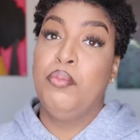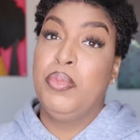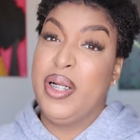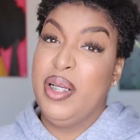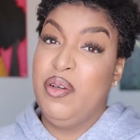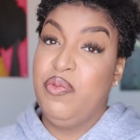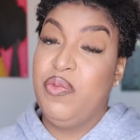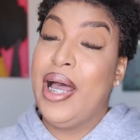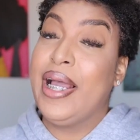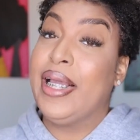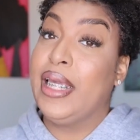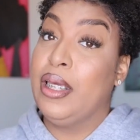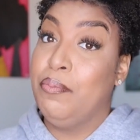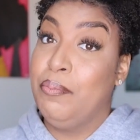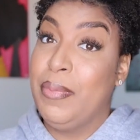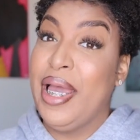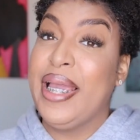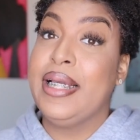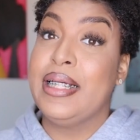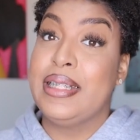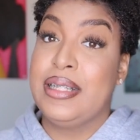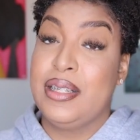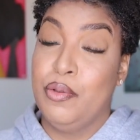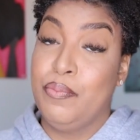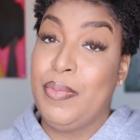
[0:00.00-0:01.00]
But if I can
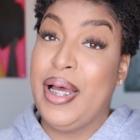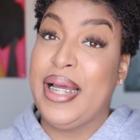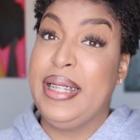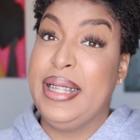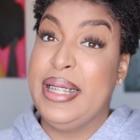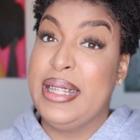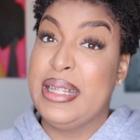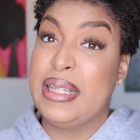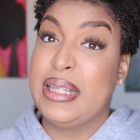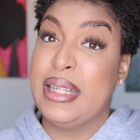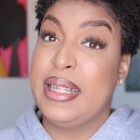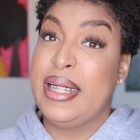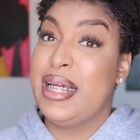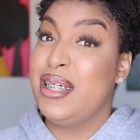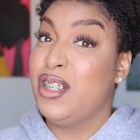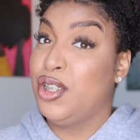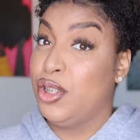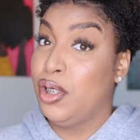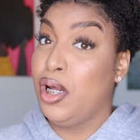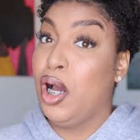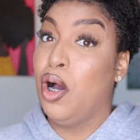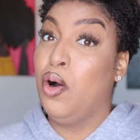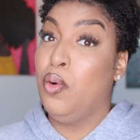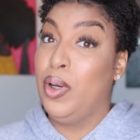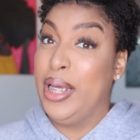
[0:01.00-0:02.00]
make it to my
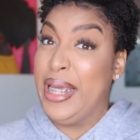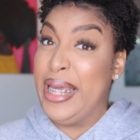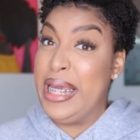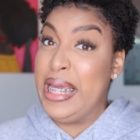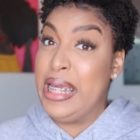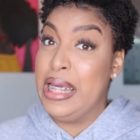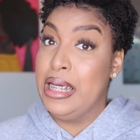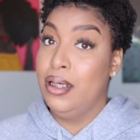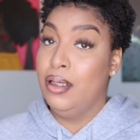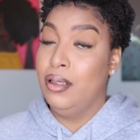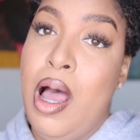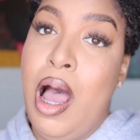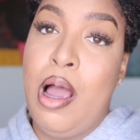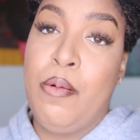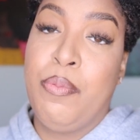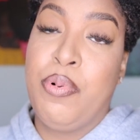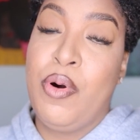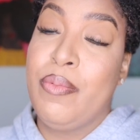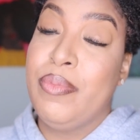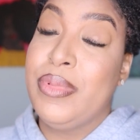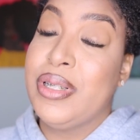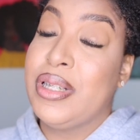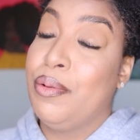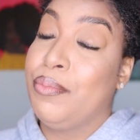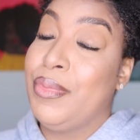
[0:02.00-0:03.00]
destination on E, I
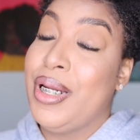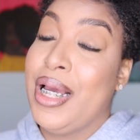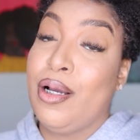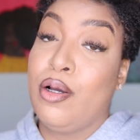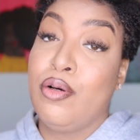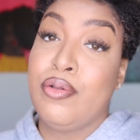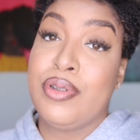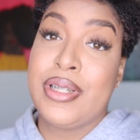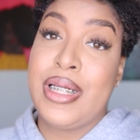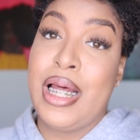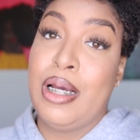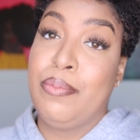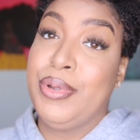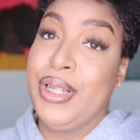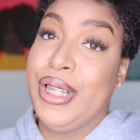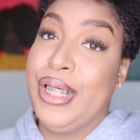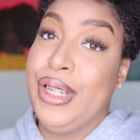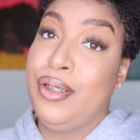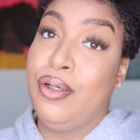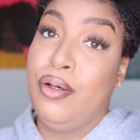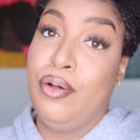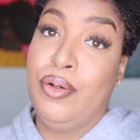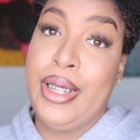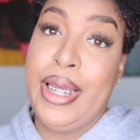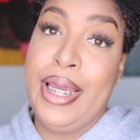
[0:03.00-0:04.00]
promise I'm not gonna stop to
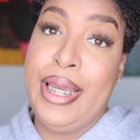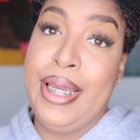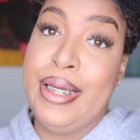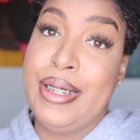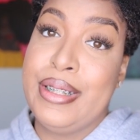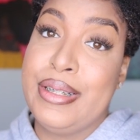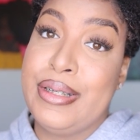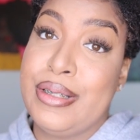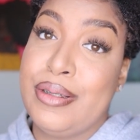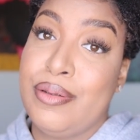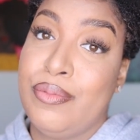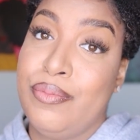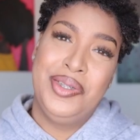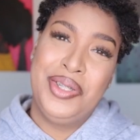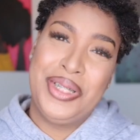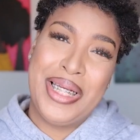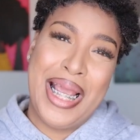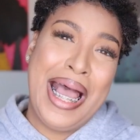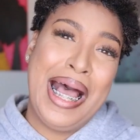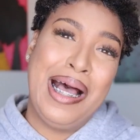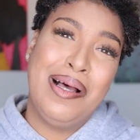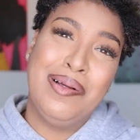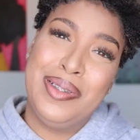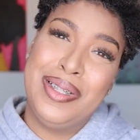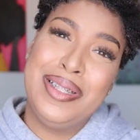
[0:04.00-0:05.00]
get no gas.
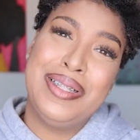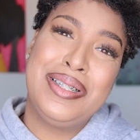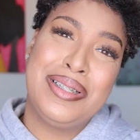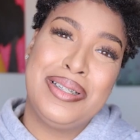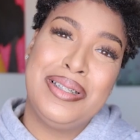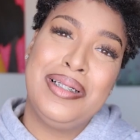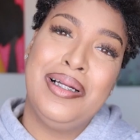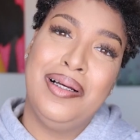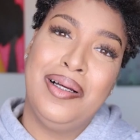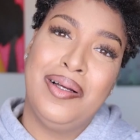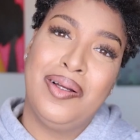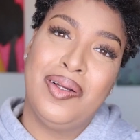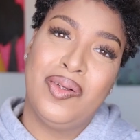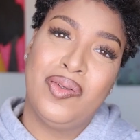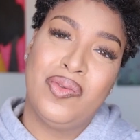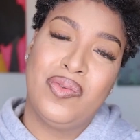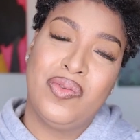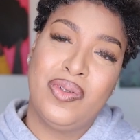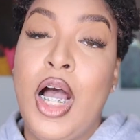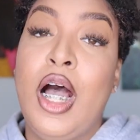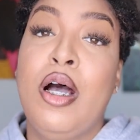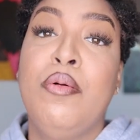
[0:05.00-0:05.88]
Childish stuff.